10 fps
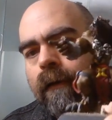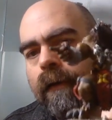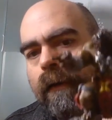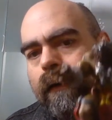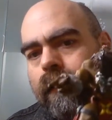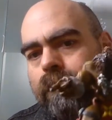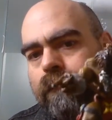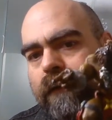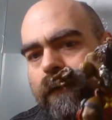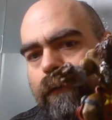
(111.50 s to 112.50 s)
All
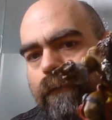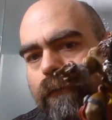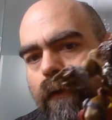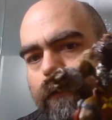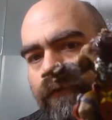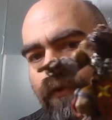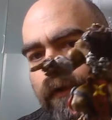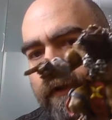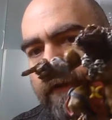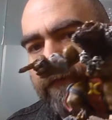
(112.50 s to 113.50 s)
of the cool
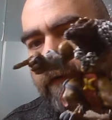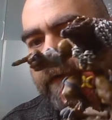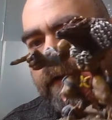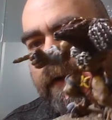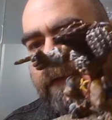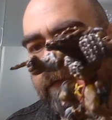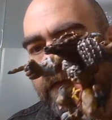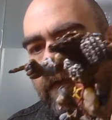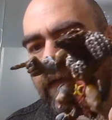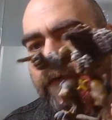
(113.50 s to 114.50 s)
kids are gonna be like,
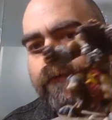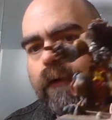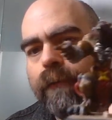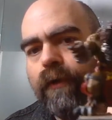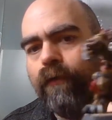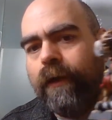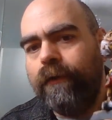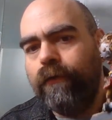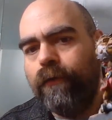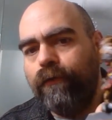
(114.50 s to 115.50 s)
well, Jeremy, why
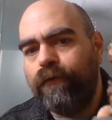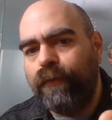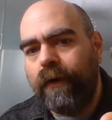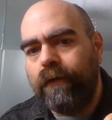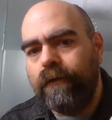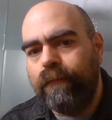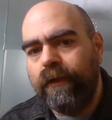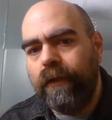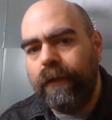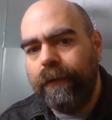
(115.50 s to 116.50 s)
didn't you use the Predator of the
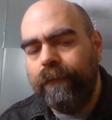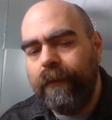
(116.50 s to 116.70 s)
Blood?